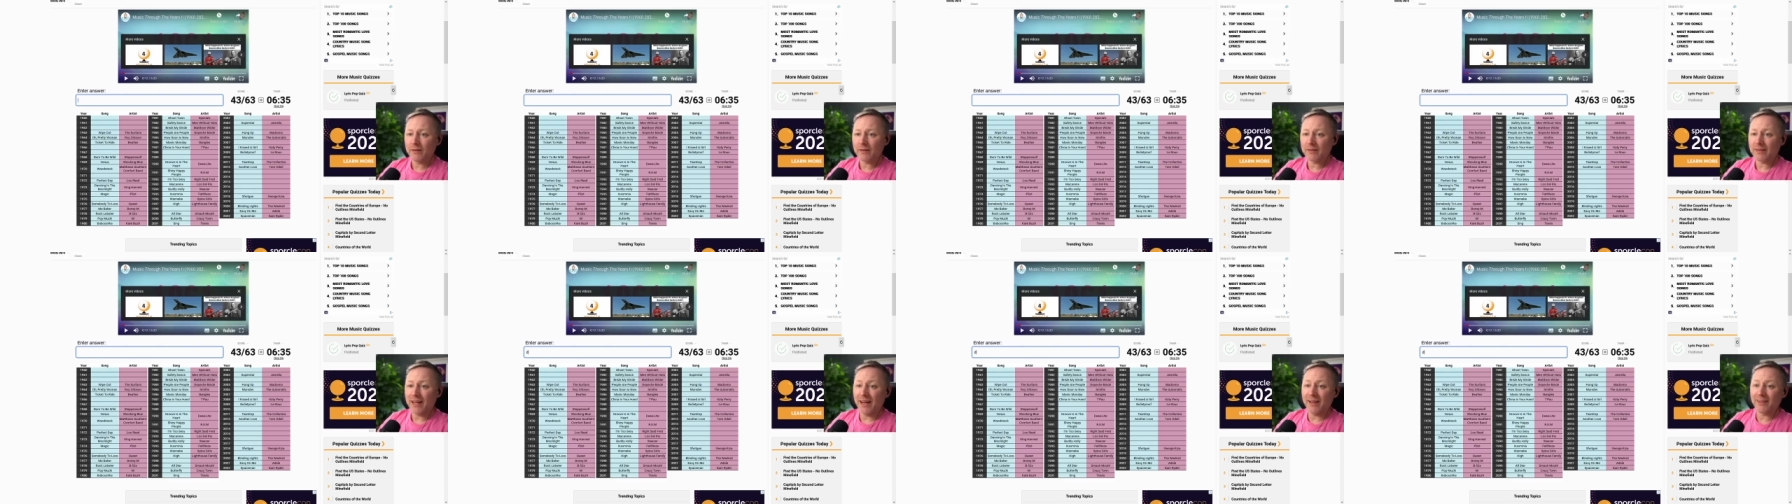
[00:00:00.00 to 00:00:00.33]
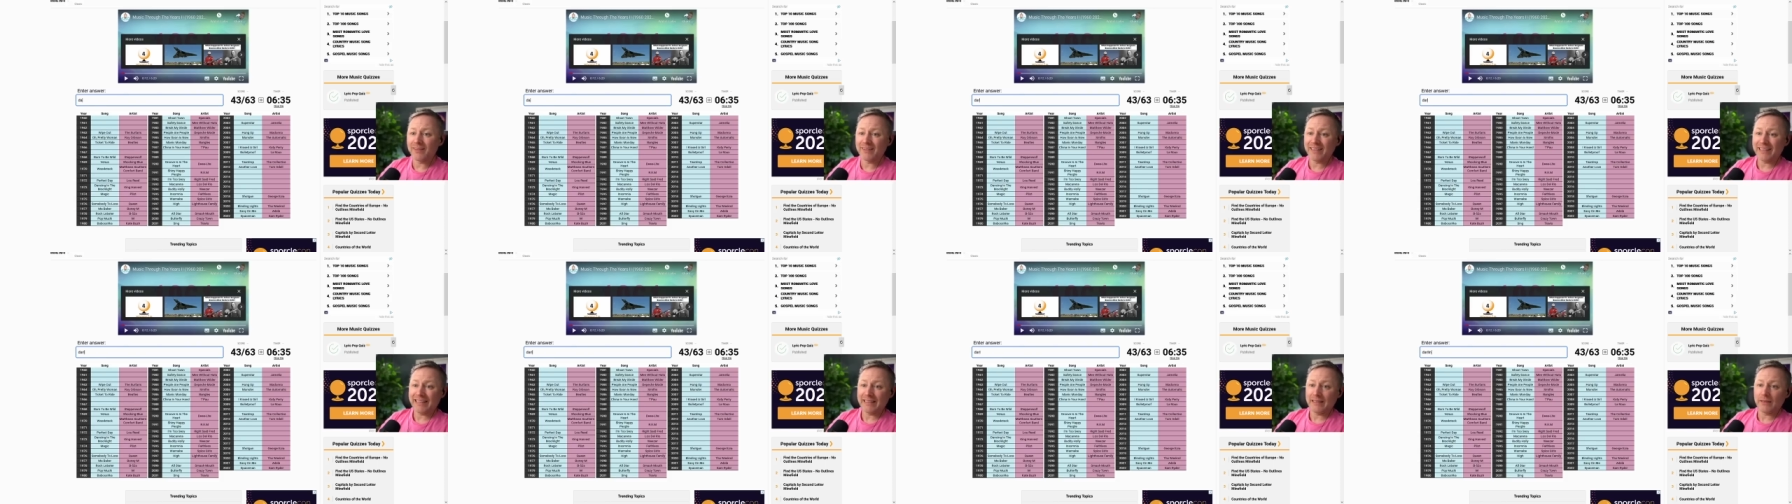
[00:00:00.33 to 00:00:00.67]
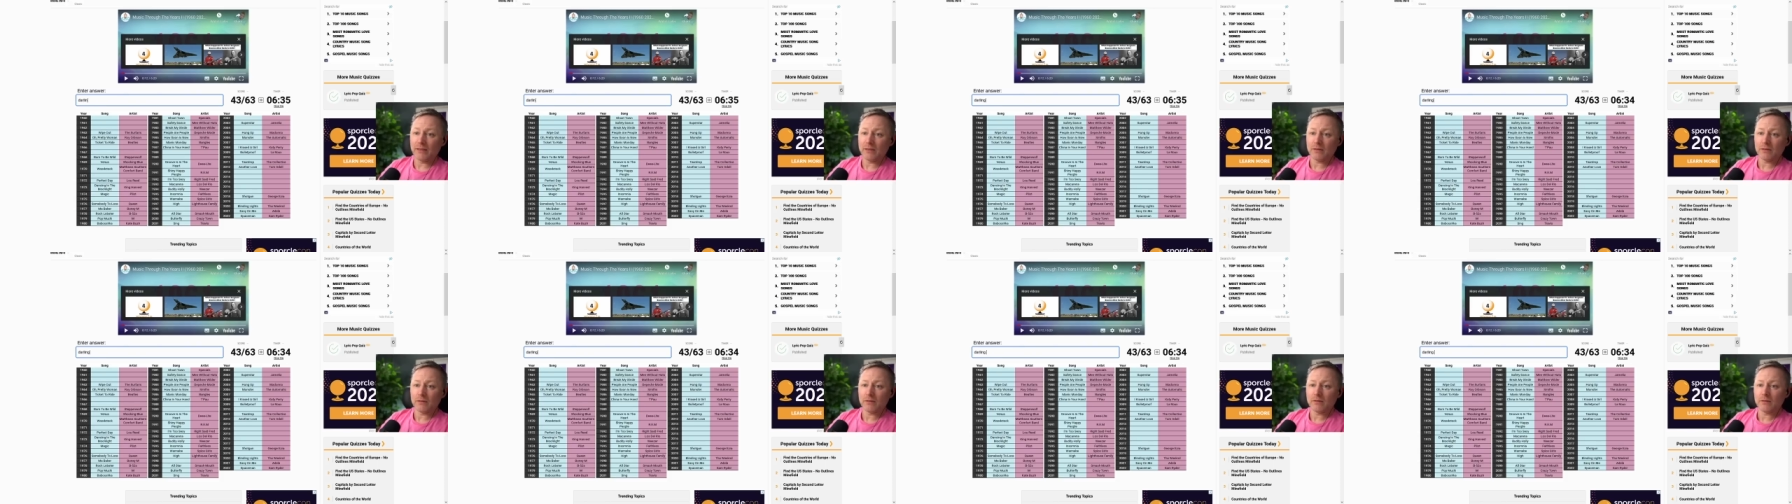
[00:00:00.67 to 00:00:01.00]
Darling.
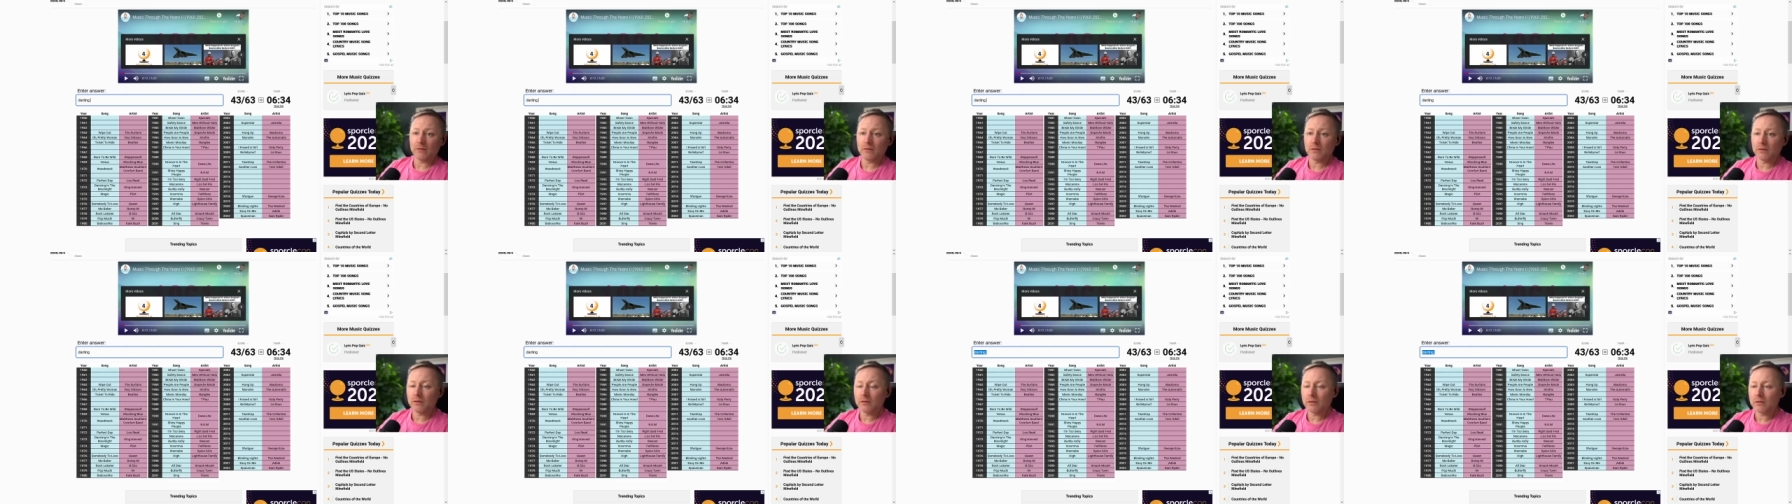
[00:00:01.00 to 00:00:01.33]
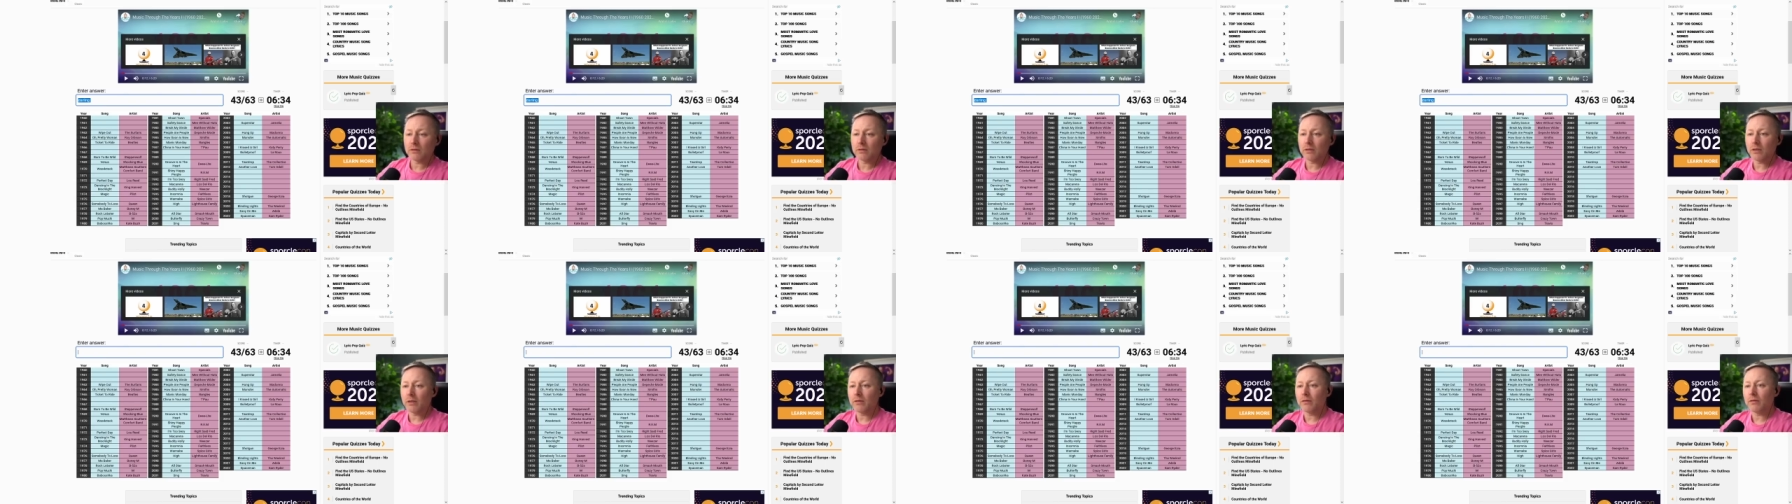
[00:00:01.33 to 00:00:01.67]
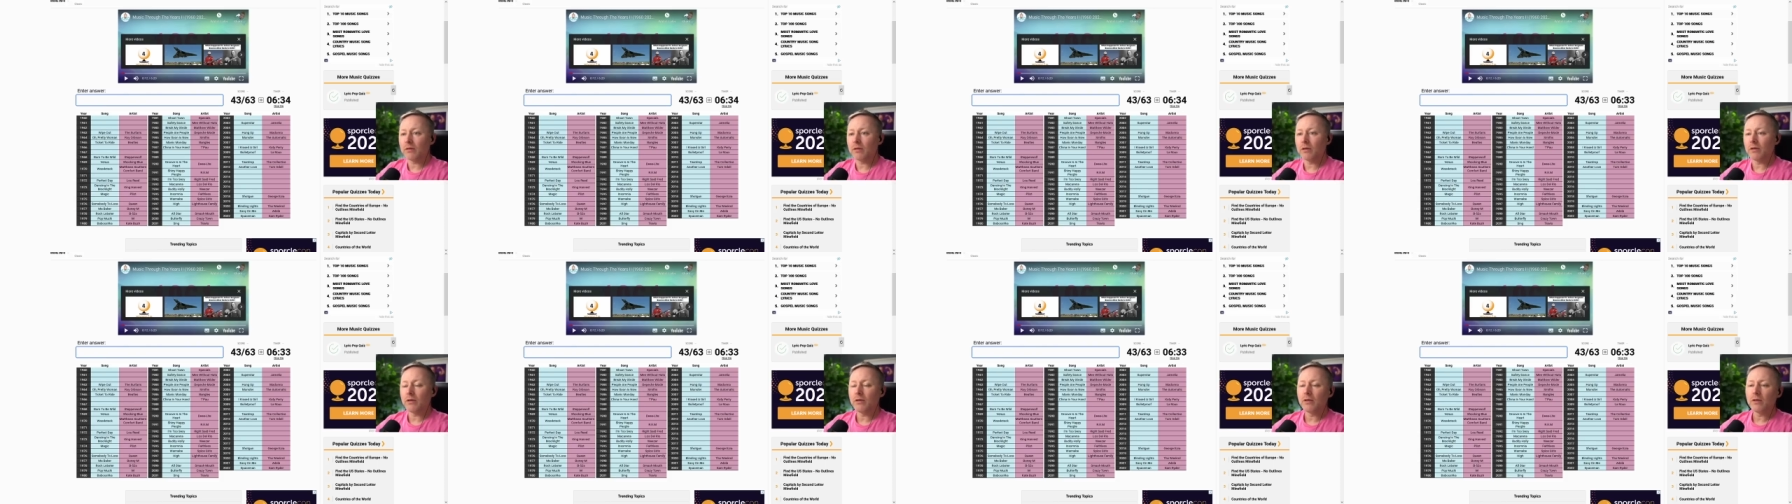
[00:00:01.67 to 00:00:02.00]
Right,
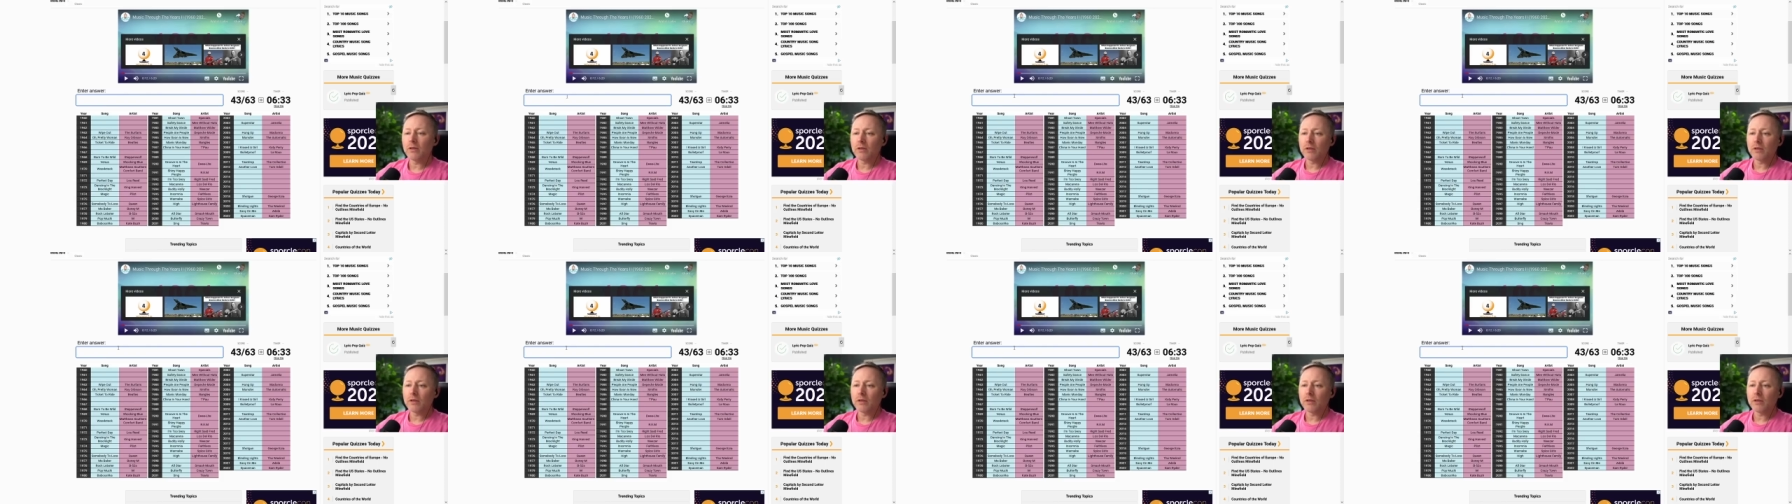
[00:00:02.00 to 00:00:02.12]
no.